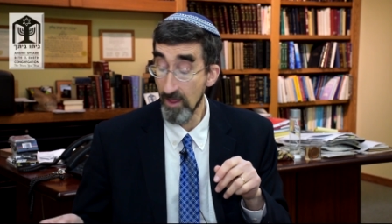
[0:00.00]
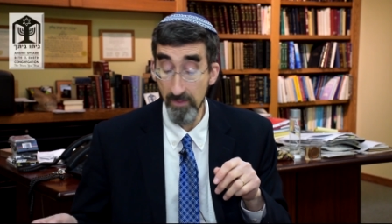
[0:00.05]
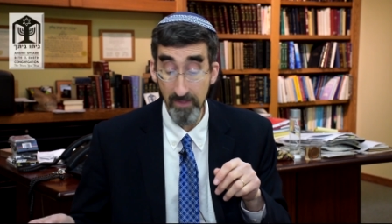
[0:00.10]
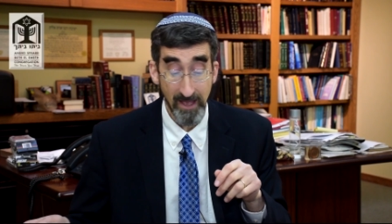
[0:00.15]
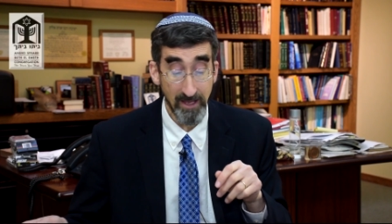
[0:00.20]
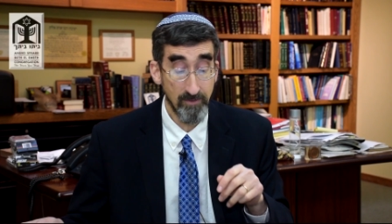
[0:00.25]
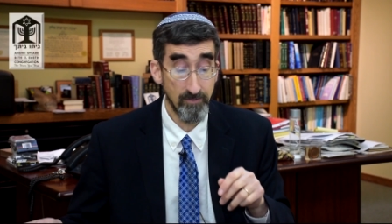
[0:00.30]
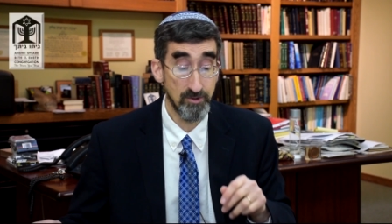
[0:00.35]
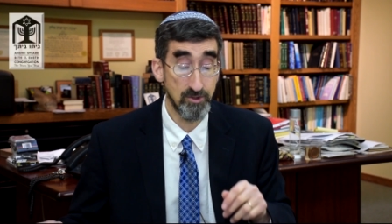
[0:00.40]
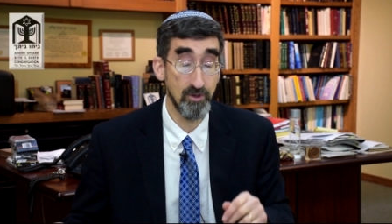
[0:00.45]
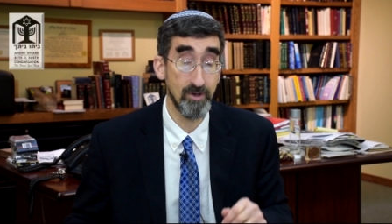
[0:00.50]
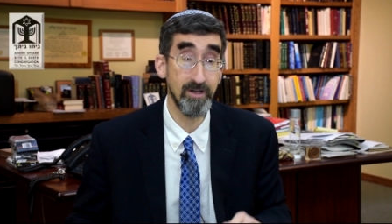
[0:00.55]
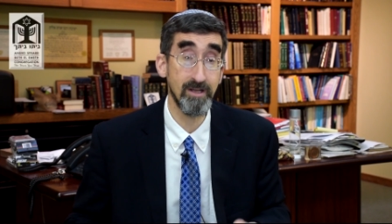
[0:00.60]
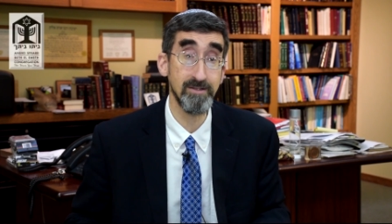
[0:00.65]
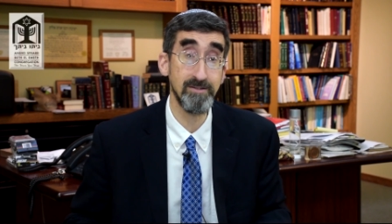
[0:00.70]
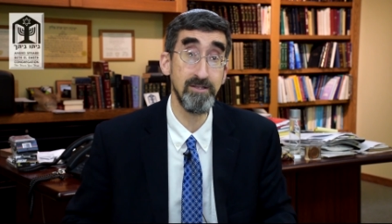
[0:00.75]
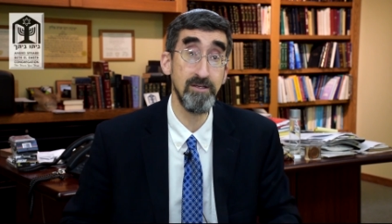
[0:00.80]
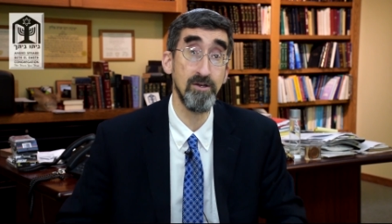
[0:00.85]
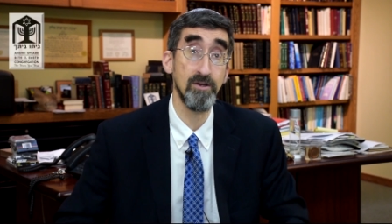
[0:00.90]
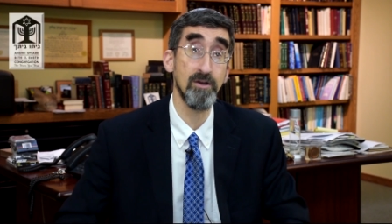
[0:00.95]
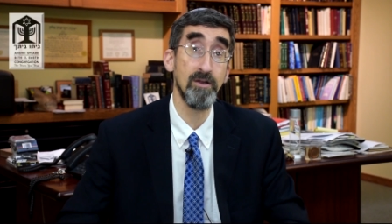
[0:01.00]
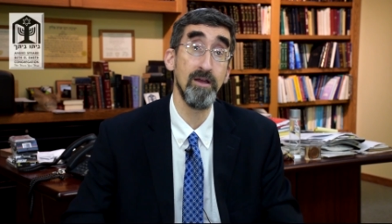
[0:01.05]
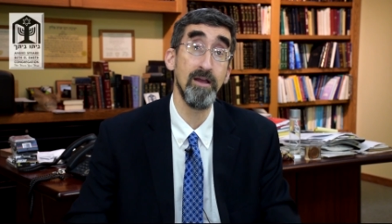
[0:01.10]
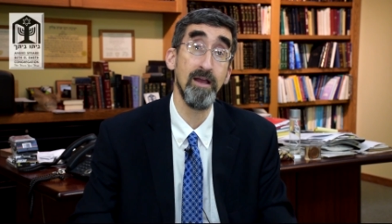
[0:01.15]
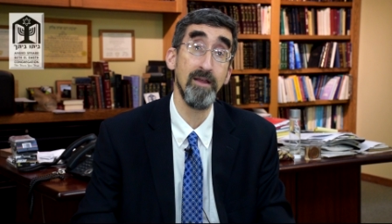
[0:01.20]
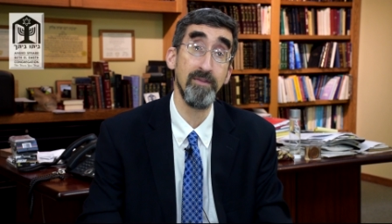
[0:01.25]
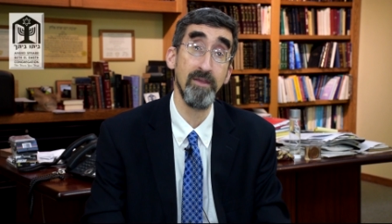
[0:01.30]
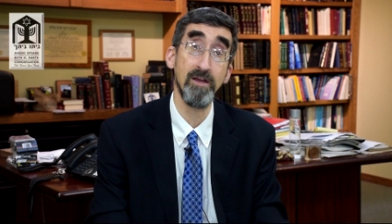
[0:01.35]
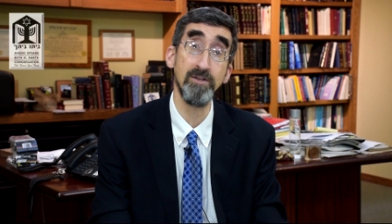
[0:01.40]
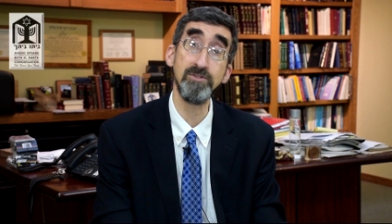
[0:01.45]
Thank you for joining us here,
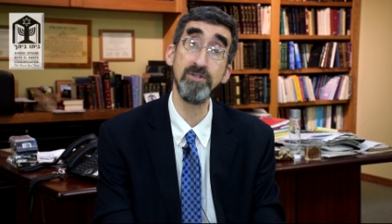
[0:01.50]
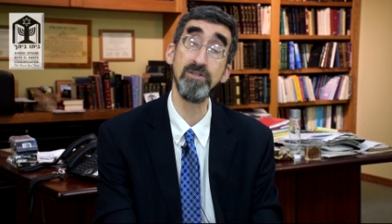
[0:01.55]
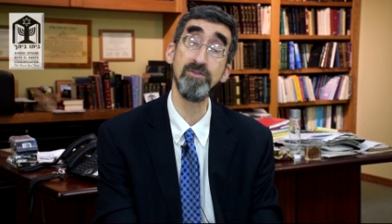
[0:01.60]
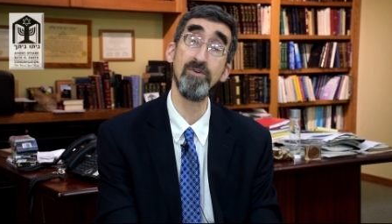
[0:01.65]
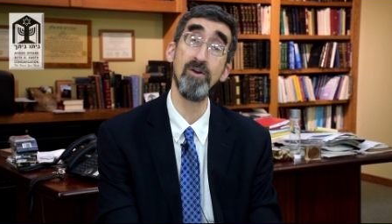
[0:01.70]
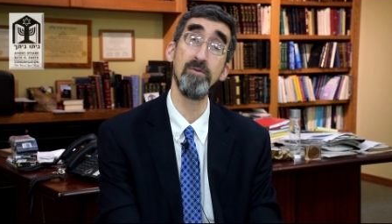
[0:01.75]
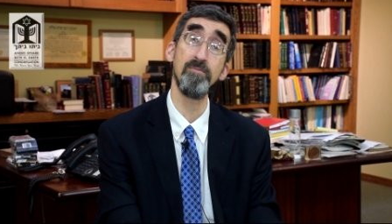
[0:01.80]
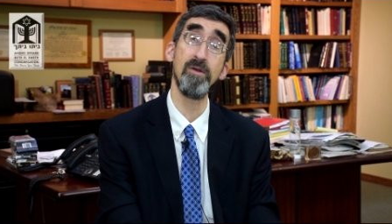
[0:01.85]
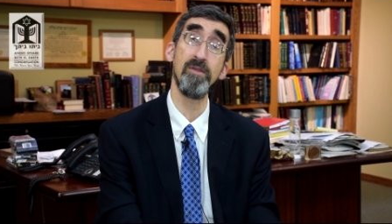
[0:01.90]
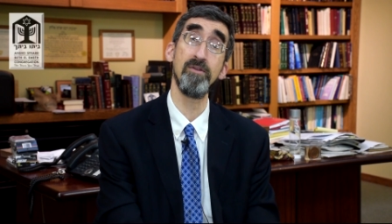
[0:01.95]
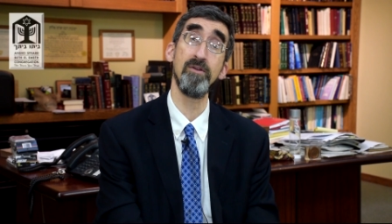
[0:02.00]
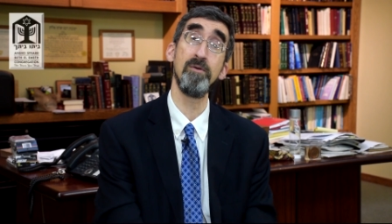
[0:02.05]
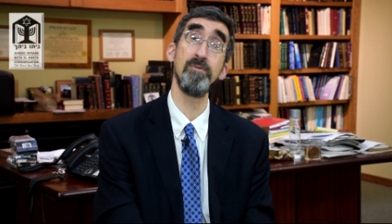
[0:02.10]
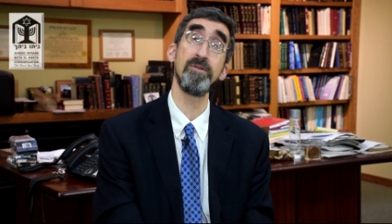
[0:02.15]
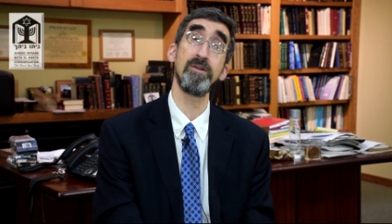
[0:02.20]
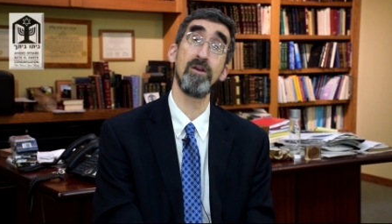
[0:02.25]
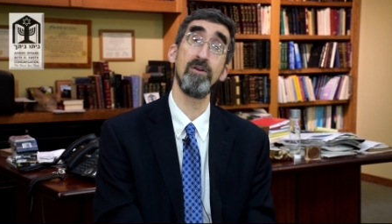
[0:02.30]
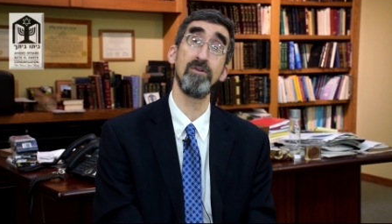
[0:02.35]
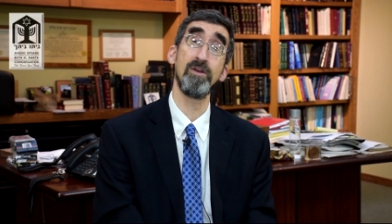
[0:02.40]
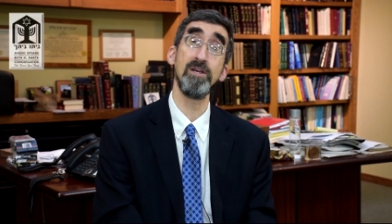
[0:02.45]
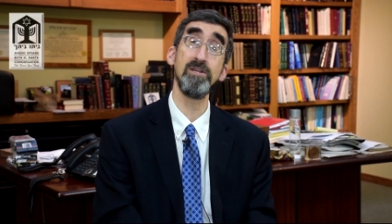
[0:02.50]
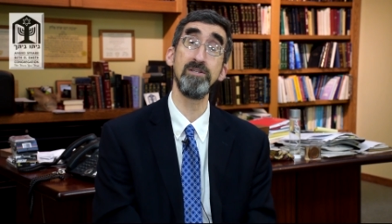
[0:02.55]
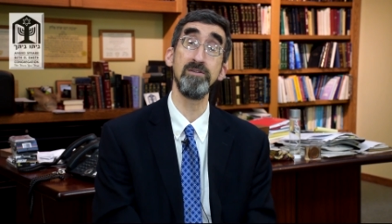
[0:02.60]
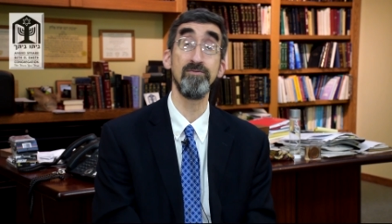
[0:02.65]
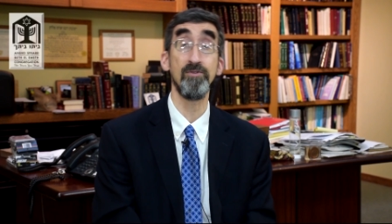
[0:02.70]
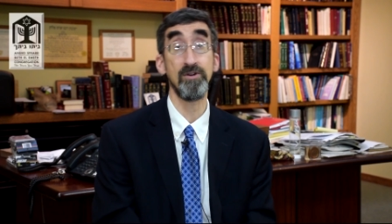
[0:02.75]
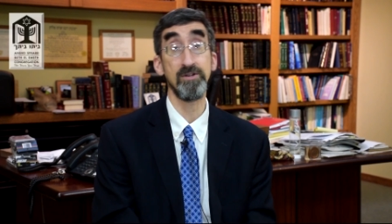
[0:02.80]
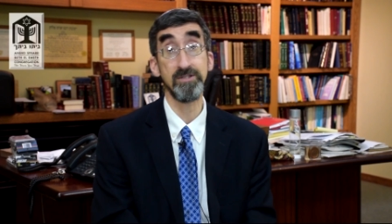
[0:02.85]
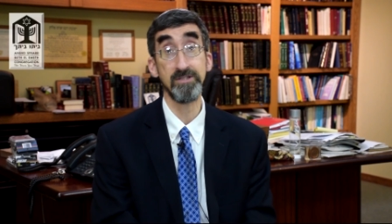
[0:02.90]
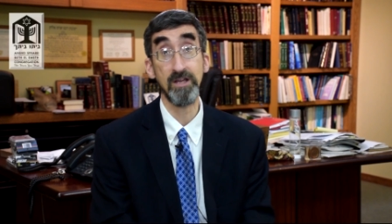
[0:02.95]
the Anshe Sphard Beth El Emeth congregation,
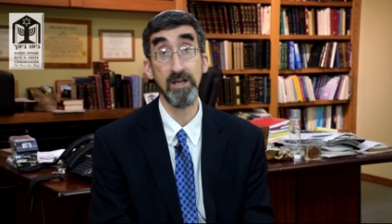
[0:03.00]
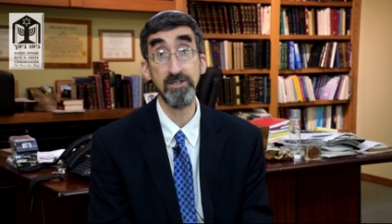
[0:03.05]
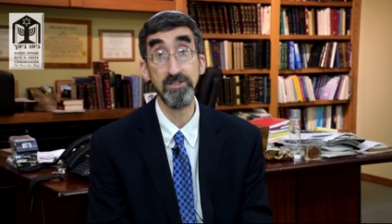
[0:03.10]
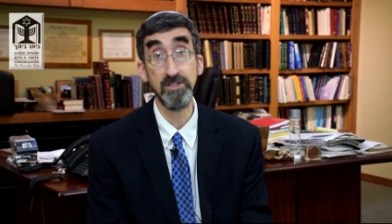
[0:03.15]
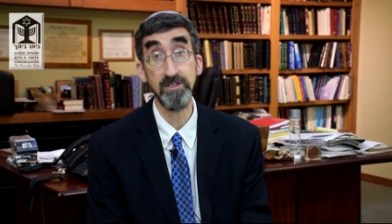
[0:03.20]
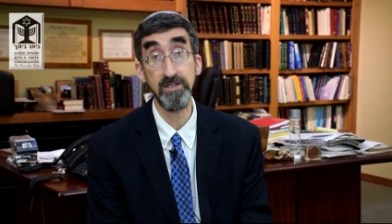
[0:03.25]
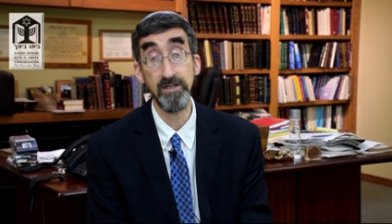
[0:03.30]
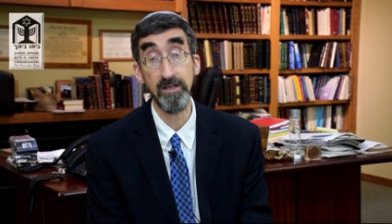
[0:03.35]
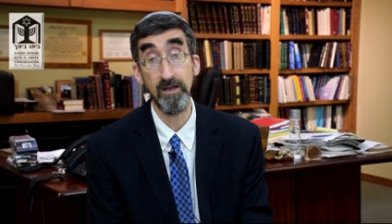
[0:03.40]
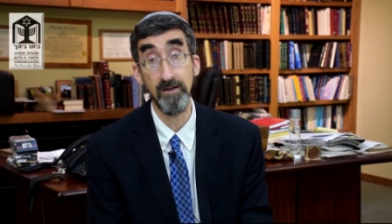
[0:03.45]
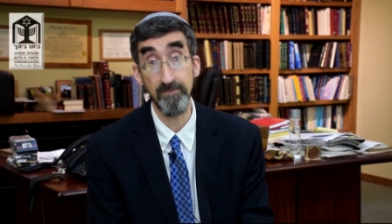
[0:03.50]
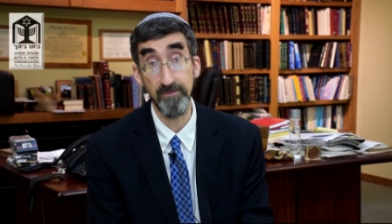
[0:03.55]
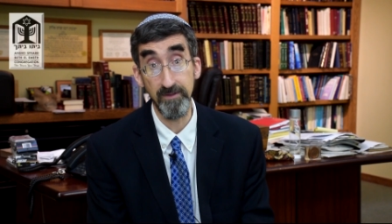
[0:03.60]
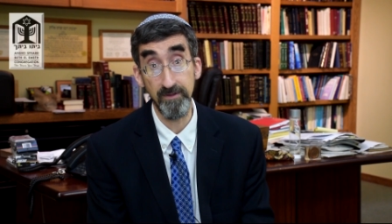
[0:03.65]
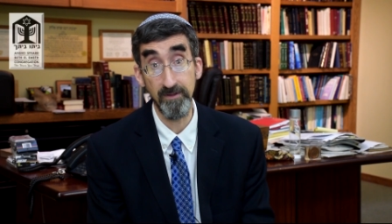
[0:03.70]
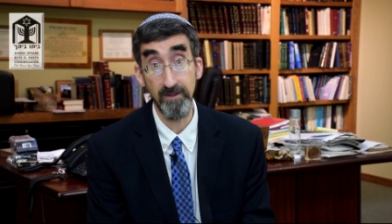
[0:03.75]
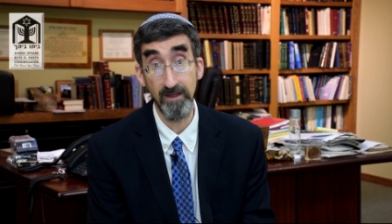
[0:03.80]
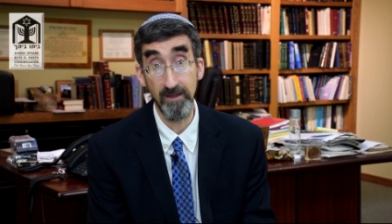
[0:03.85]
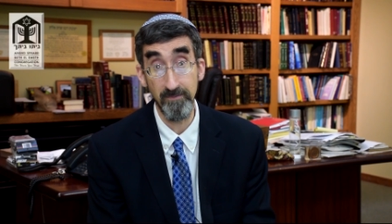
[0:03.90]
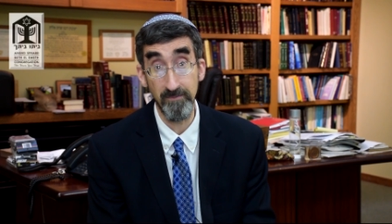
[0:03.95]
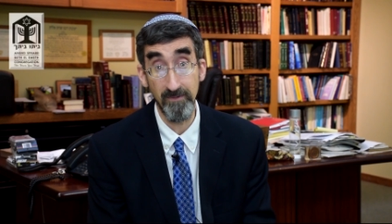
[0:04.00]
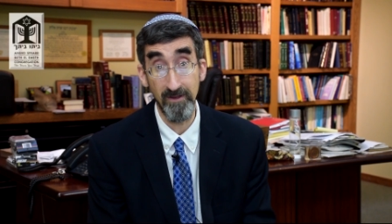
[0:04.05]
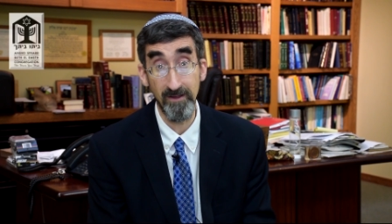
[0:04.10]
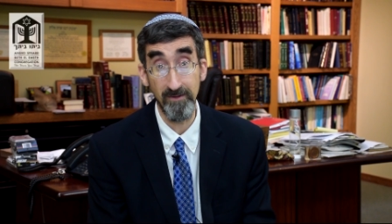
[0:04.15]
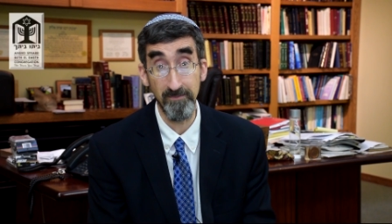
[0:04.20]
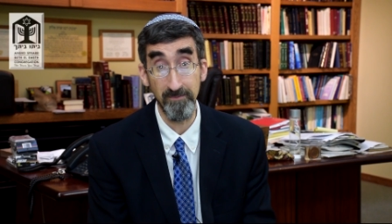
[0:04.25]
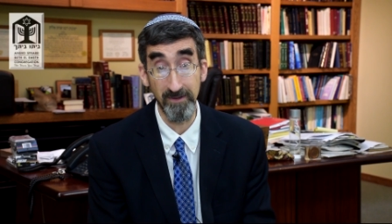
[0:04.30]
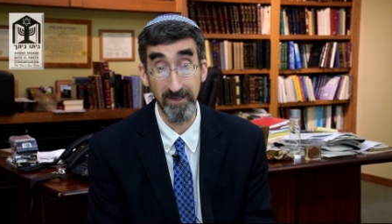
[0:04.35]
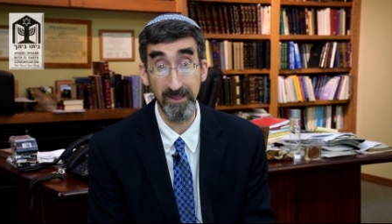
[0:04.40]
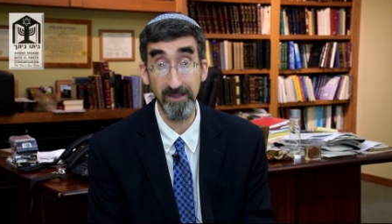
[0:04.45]
for our discussion of the
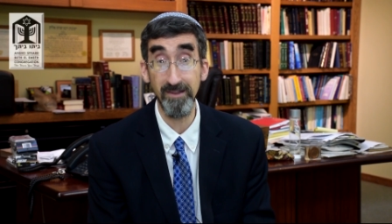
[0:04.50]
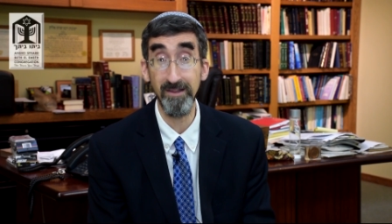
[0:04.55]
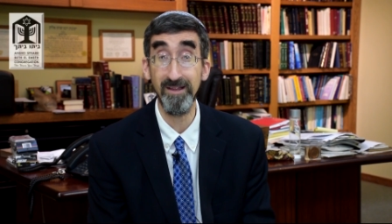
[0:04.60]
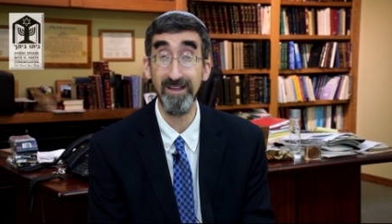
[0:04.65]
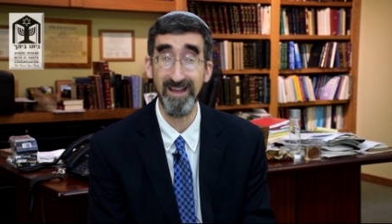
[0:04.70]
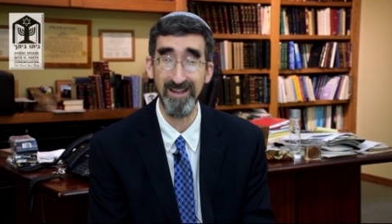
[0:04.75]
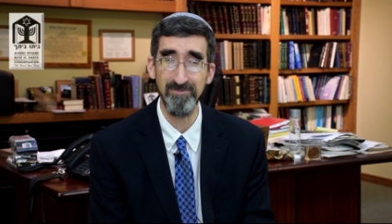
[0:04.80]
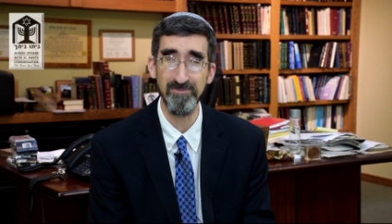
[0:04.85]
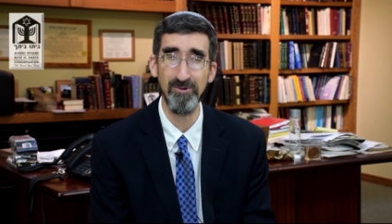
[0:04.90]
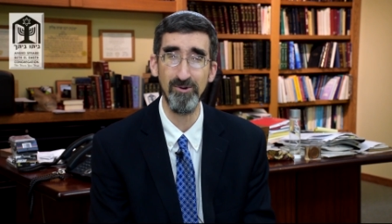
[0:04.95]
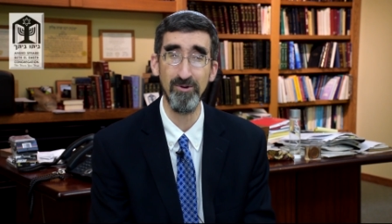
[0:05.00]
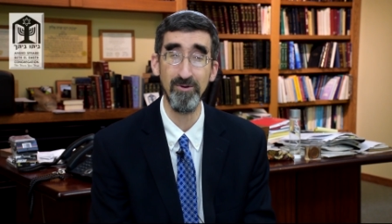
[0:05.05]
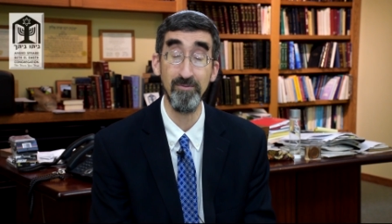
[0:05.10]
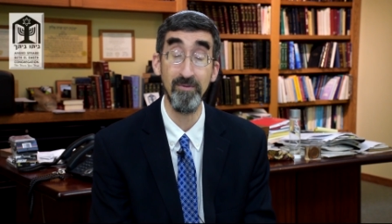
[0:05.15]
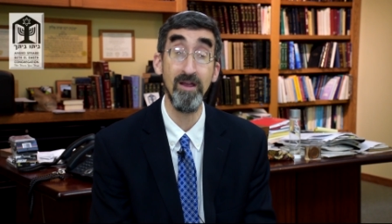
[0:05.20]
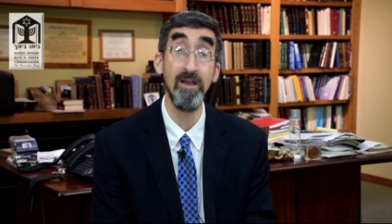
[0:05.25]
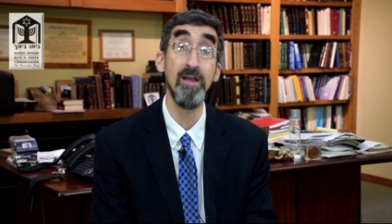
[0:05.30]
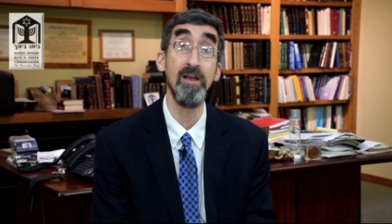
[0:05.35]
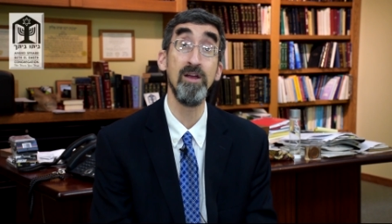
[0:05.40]
Megillah and Purim.